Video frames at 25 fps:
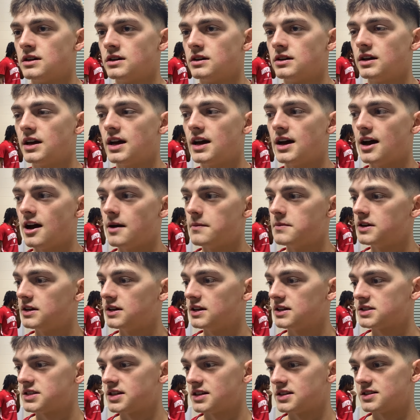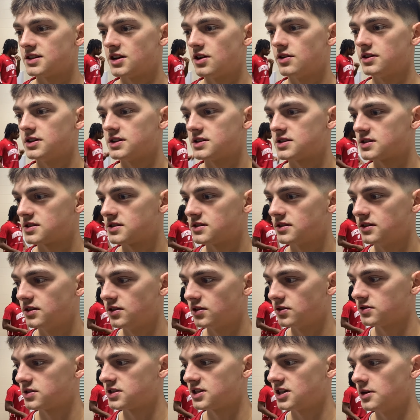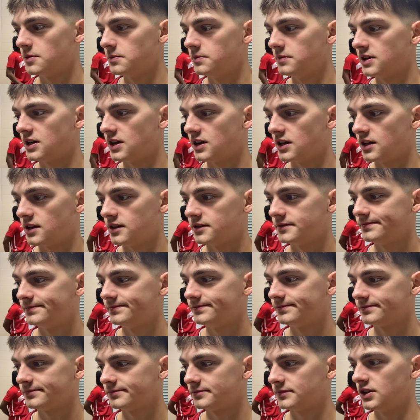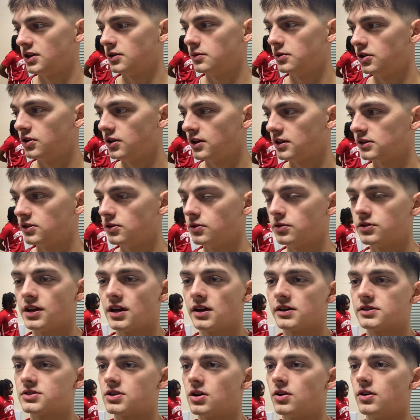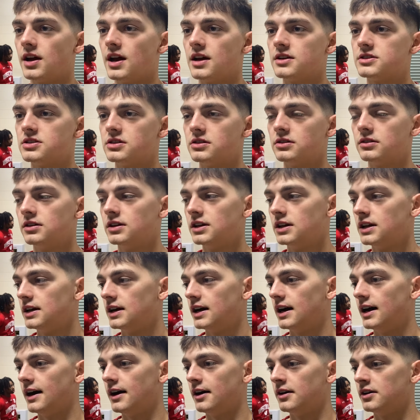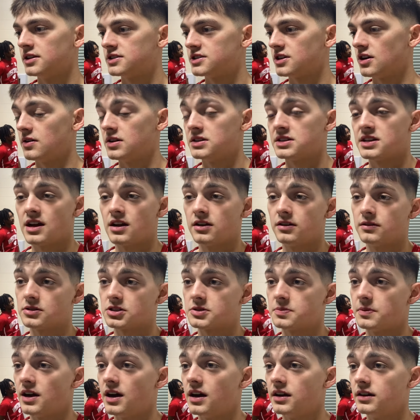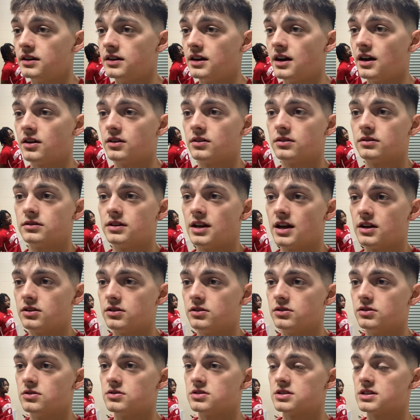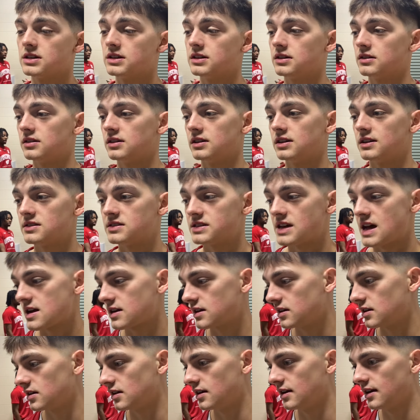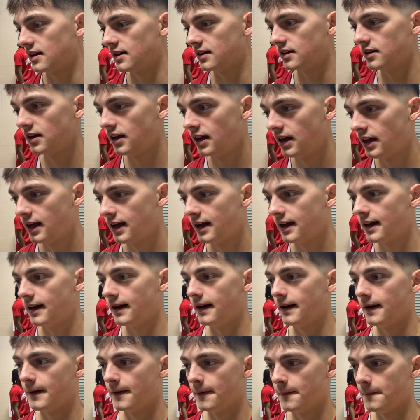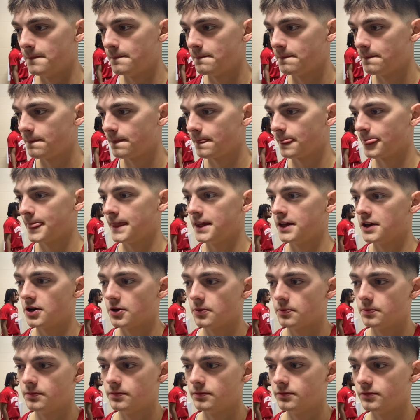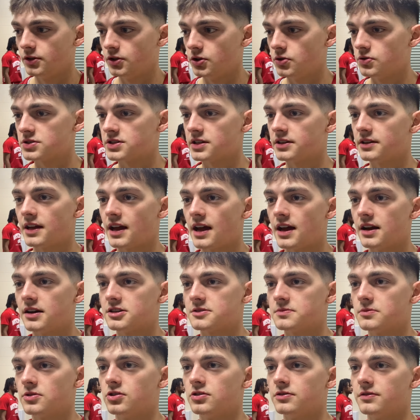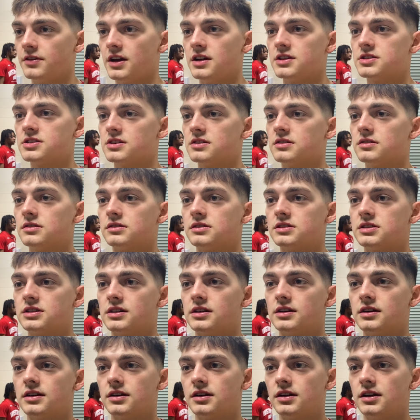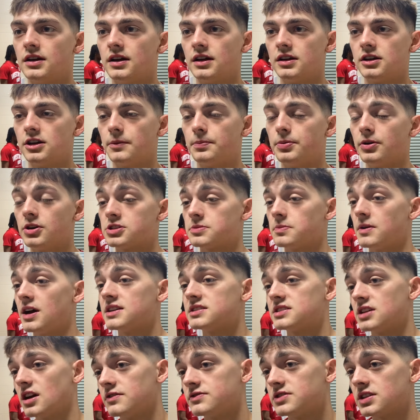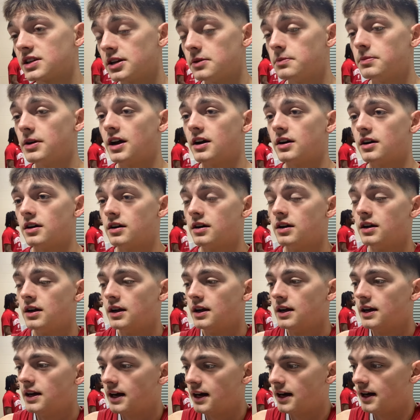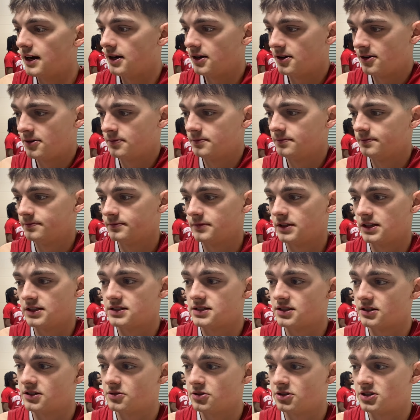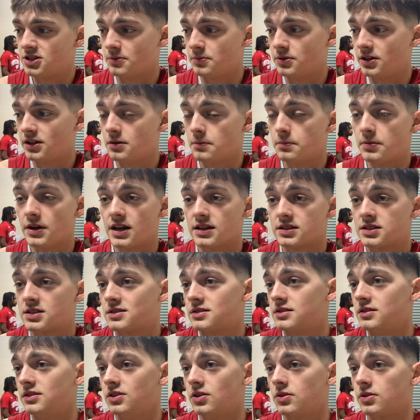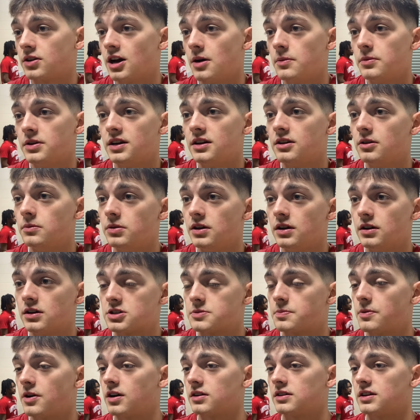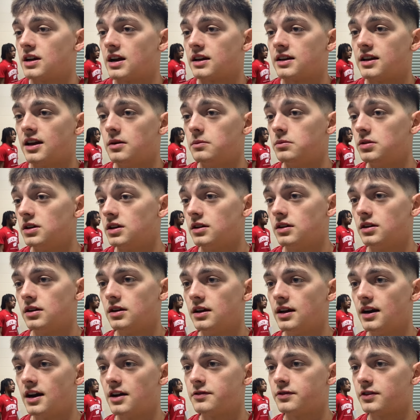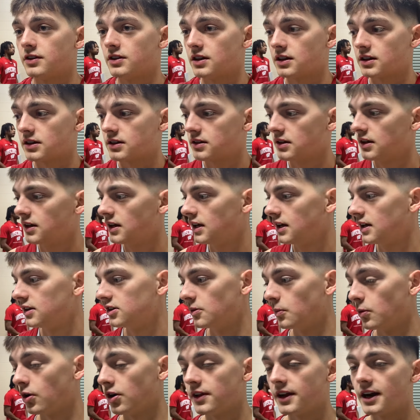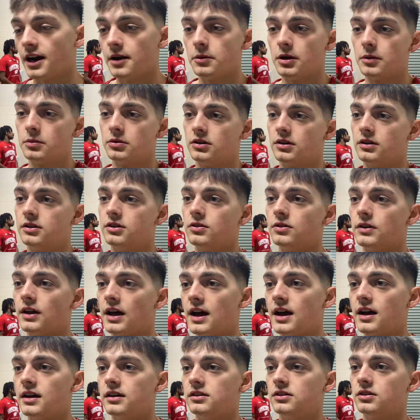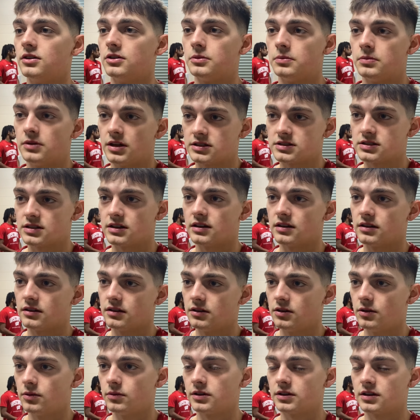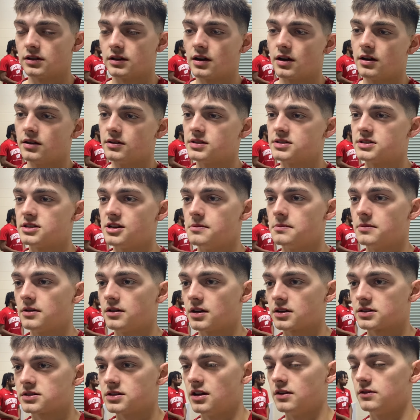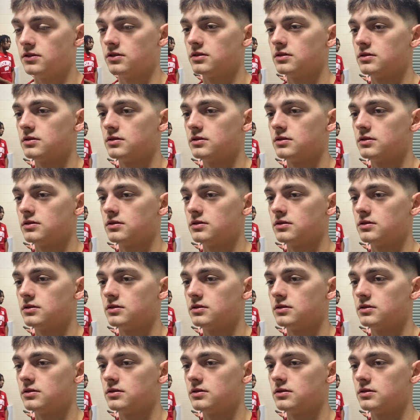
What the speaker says: Yeah, I mean, it's always, you know, something that, you know, when you get new things thrown at you, it's always how you respond and how you use it and attack it. And, you know, using that as motivation to push myself to get better, and to be the best, you know, coming in and being a spark that I can be. And I feel like the more that I'm able to do that, you know, the best that, you know, we can carry this team in next level.